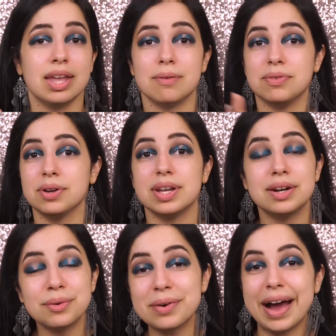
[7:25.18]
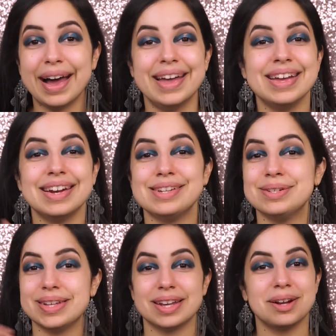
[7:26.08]
If you're in a ride and
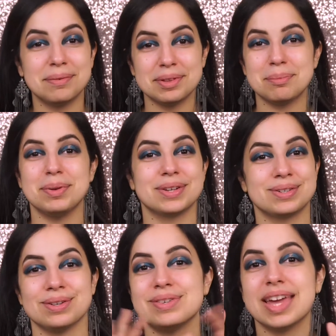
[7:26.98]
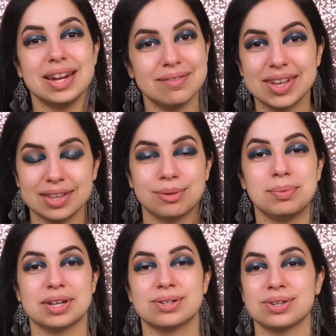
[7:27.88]
you take it off for the picture, you can't even get the
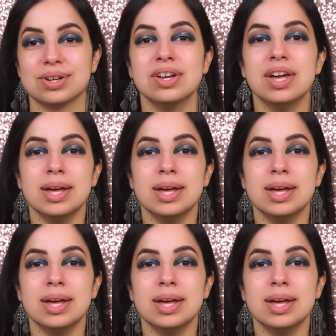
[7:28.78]
picture.